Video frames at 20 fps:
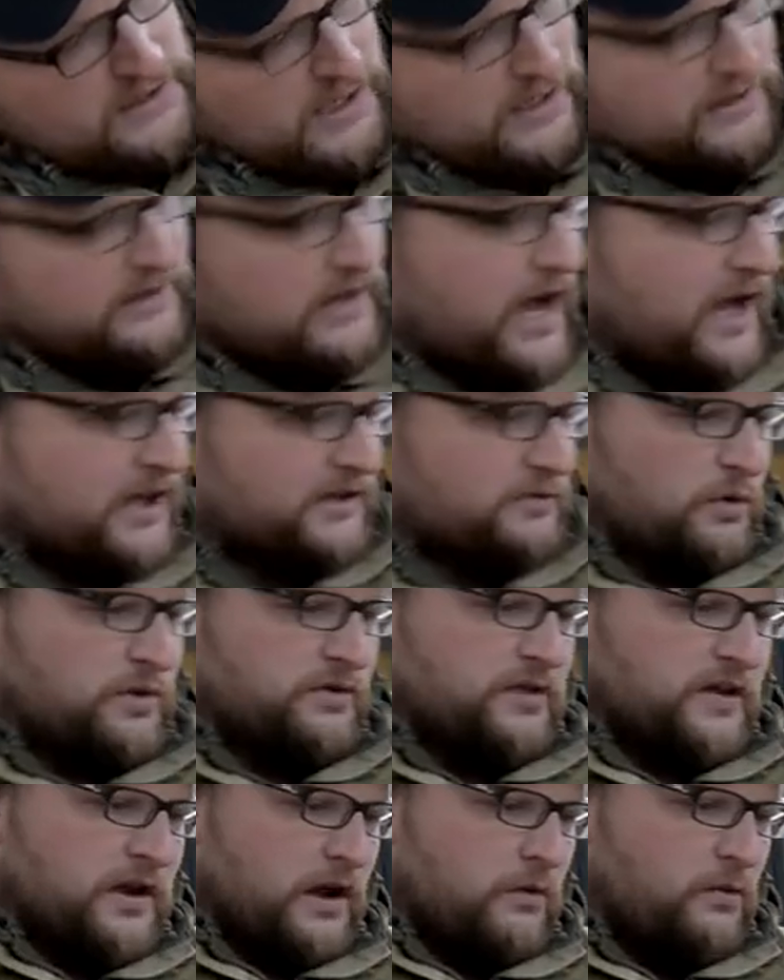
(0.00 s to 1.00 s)
And guys, one
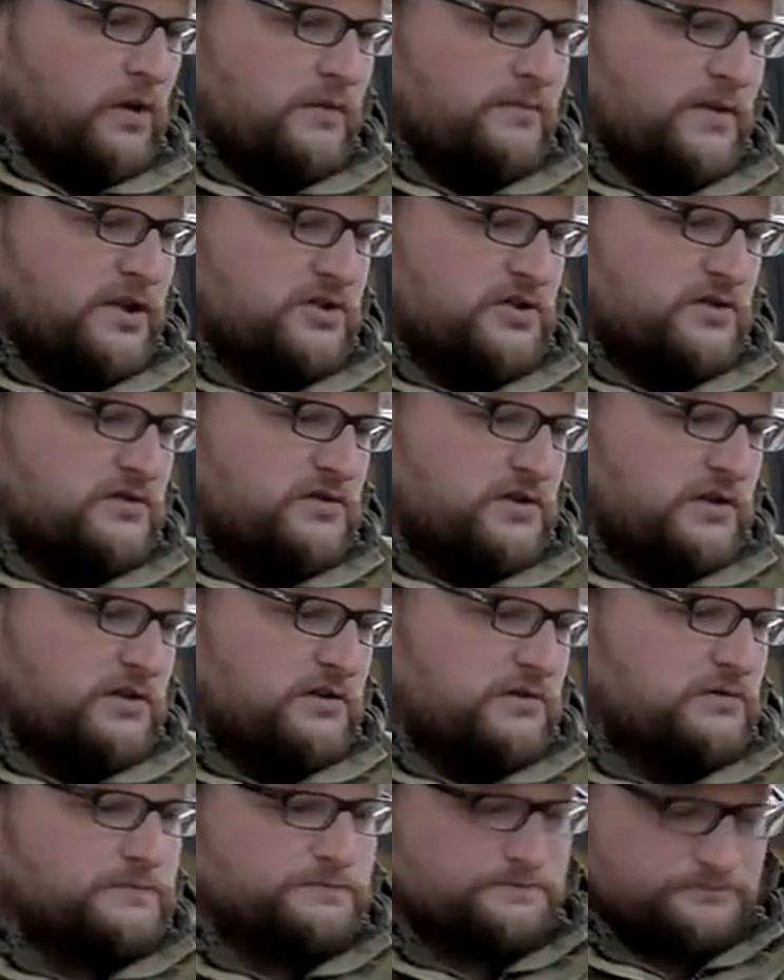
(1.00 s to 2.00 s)
thing I want to mention too